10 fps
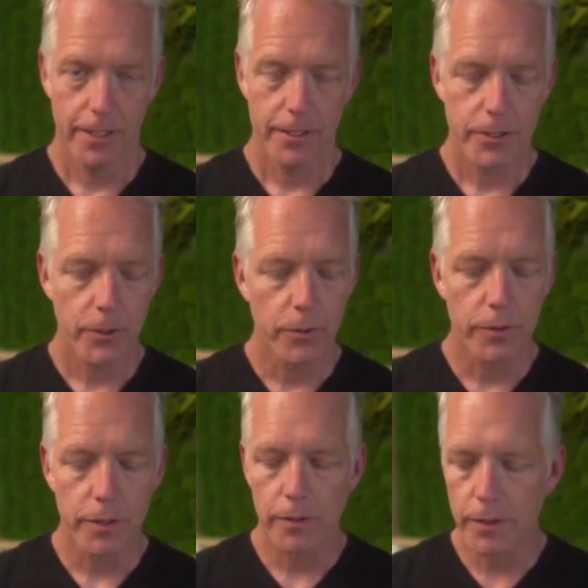So
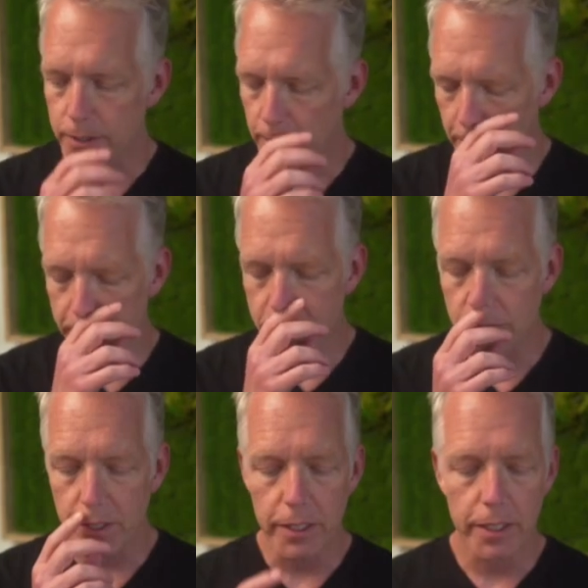the song is
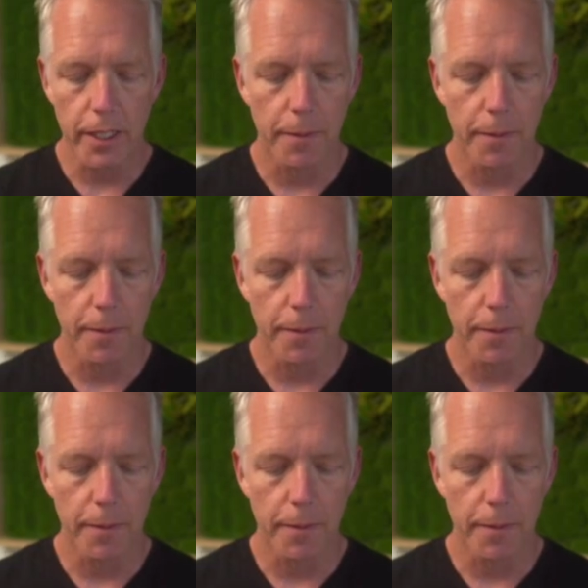really